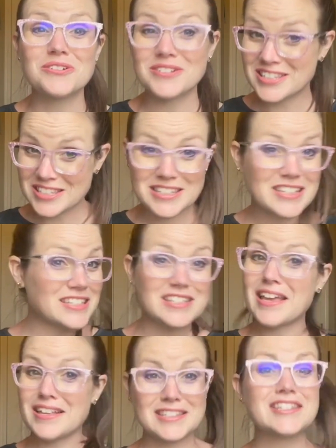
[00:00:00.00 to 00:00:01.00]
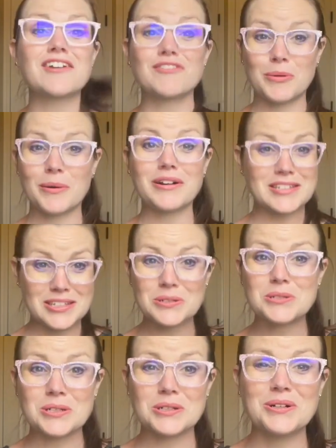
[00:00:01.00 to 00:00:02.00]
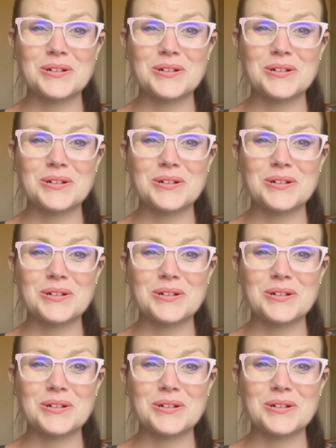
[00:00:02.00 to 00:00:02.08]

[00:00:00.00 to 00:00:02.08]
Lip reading: It's everywhere. It's here too.